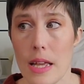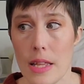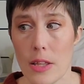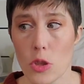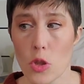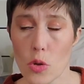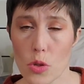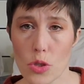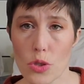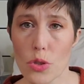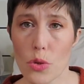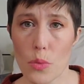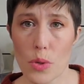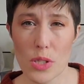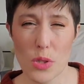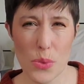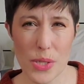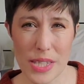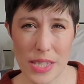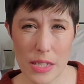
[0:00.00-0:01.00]
Those are the
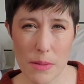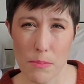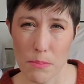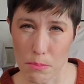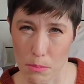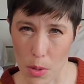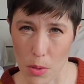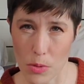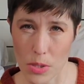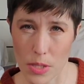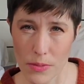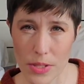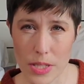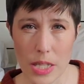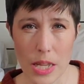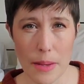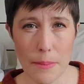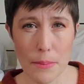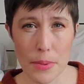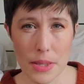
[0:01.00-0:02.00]
ones we see most of the
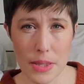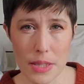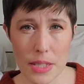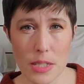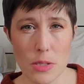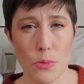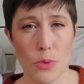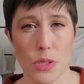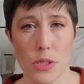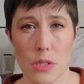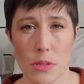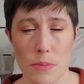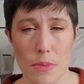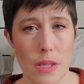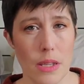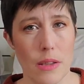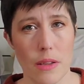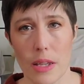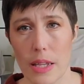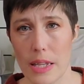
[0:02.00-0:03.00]
time, but this one to
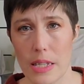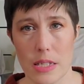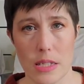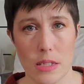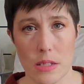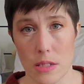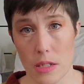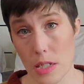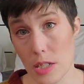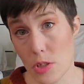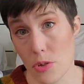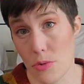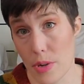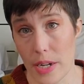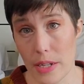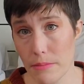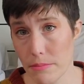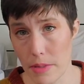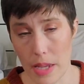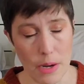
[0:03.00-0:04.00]
me is
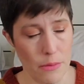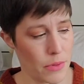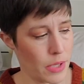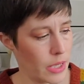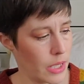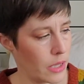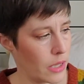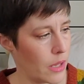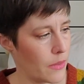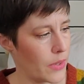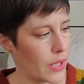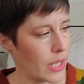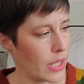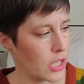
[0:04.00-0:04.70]
great. I really love it.